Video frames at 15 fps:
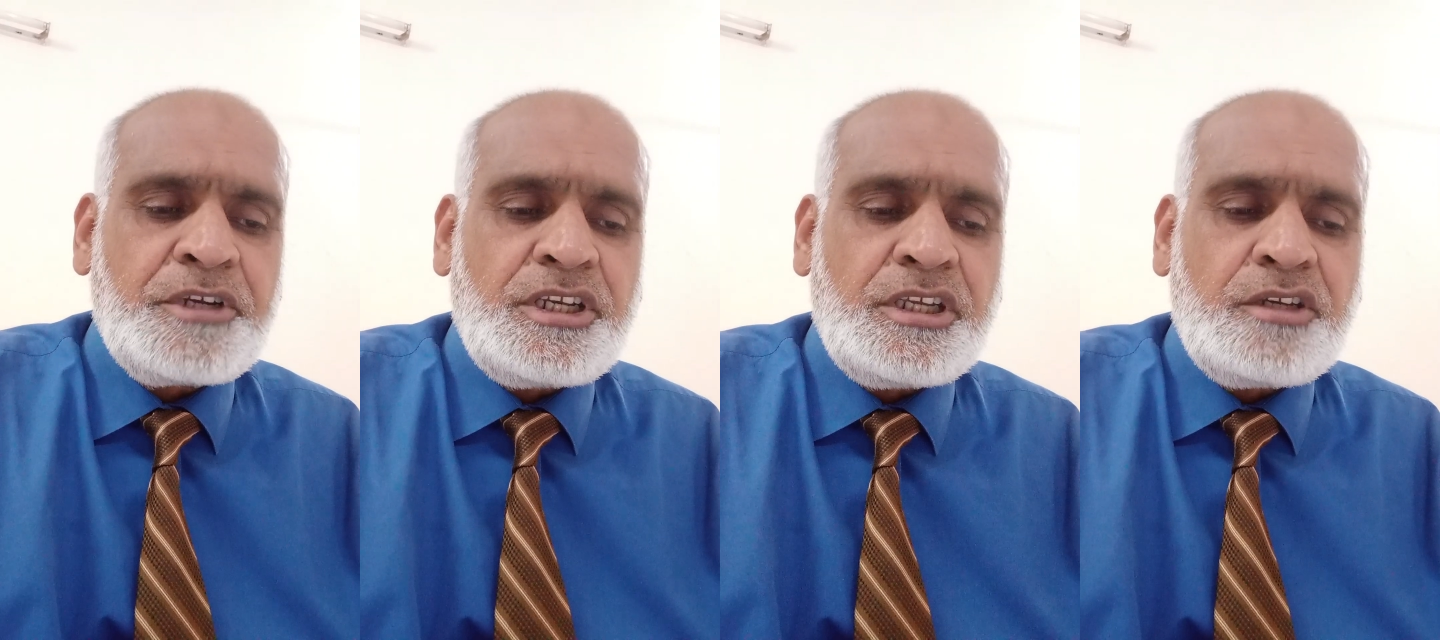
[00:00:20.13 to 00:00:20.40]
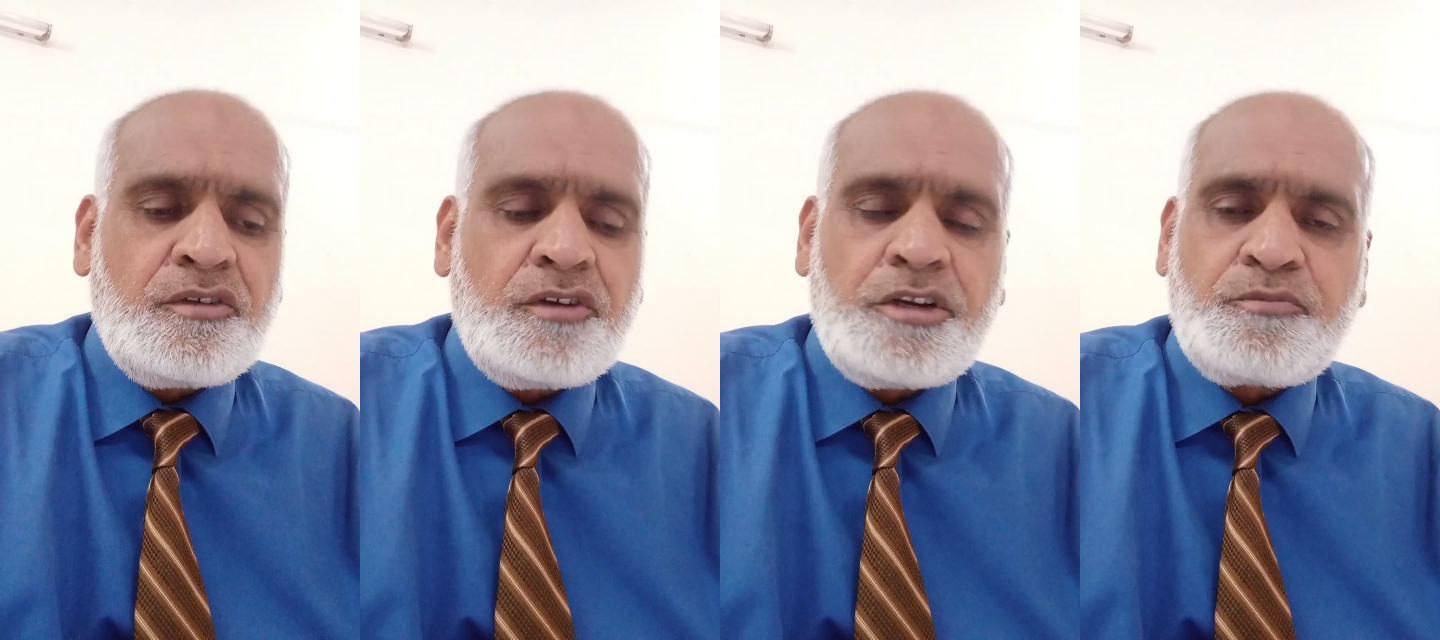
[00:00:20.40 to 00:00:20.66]

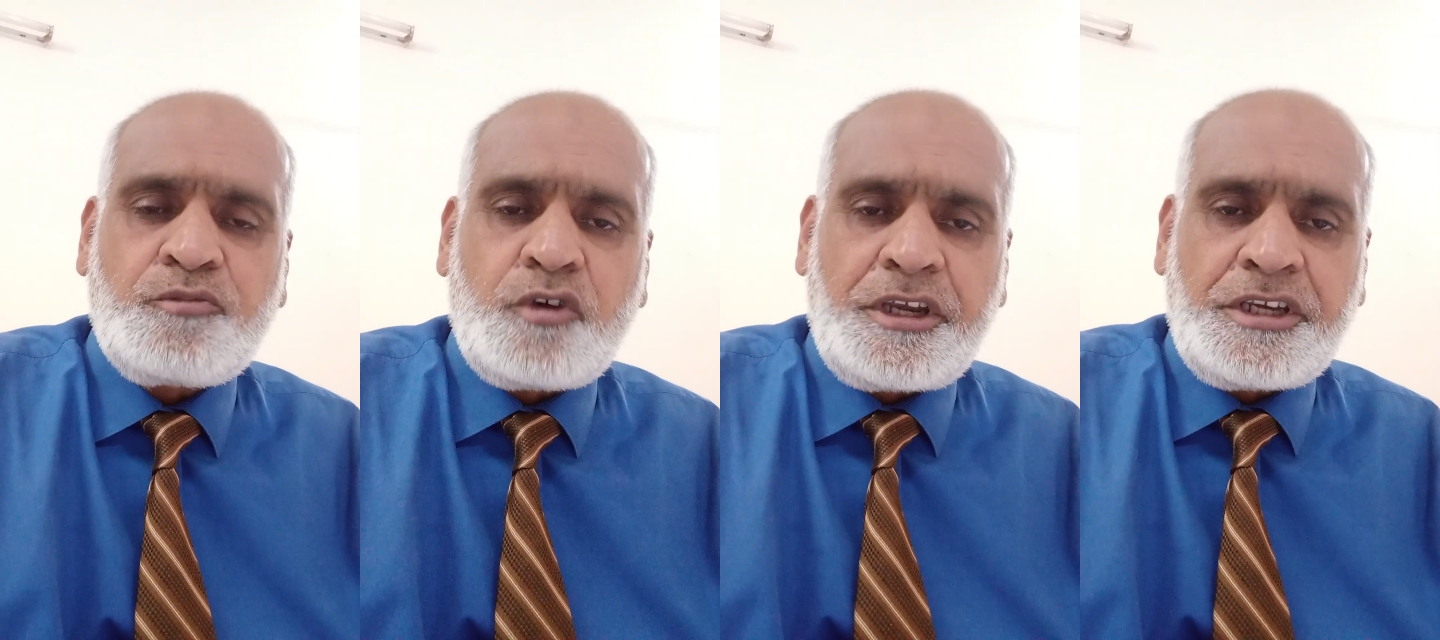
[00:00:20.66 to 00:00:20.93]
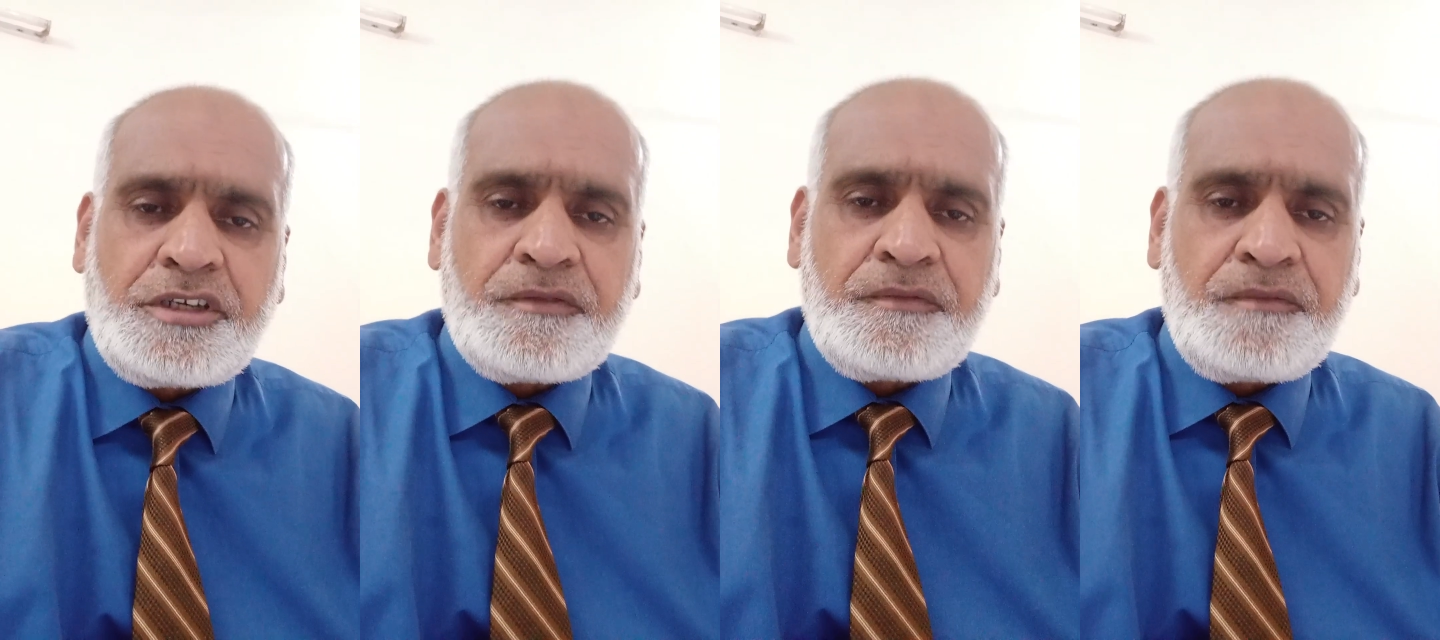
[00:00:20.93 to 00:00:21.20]
particular
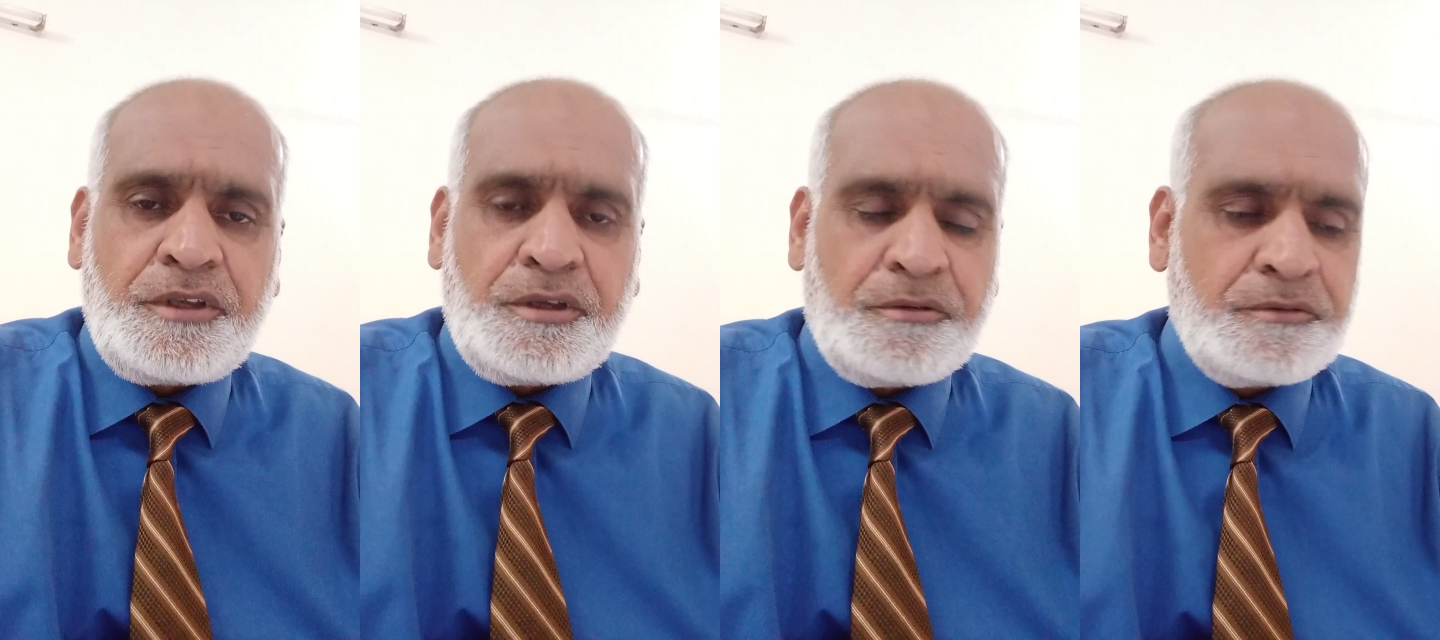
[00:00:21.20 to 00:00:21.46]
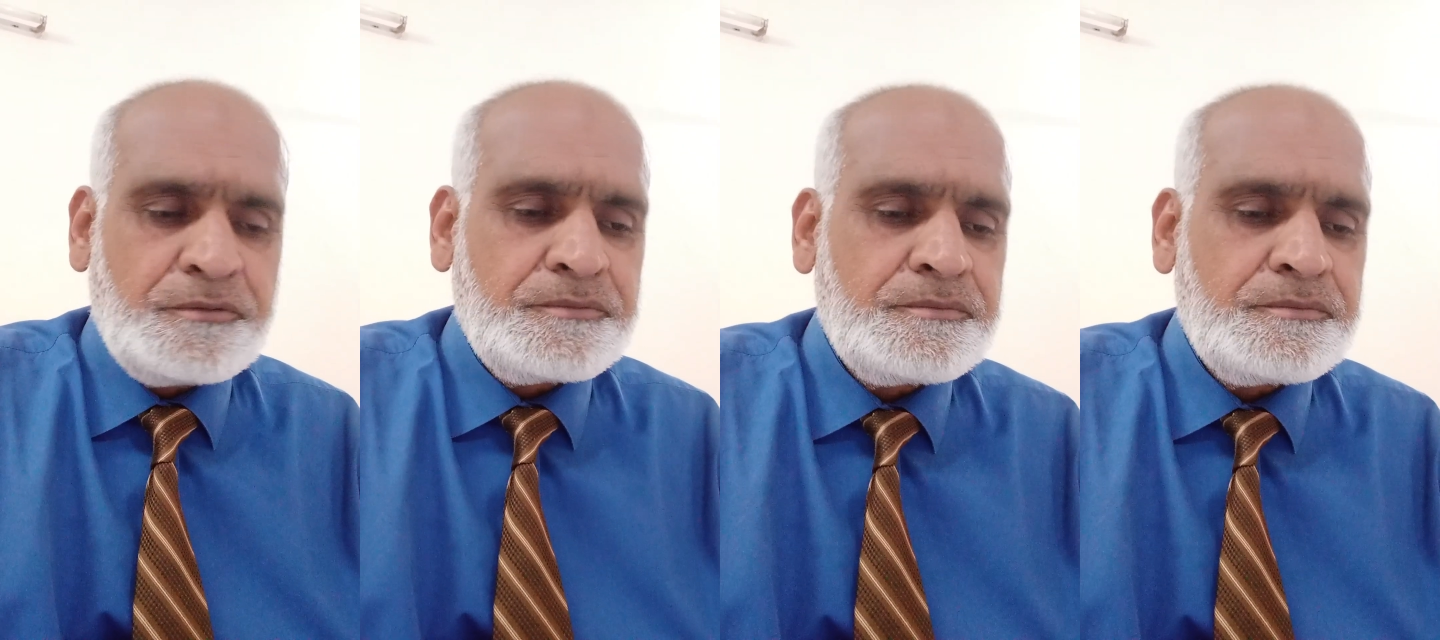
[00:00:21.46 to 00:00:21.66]
point of view.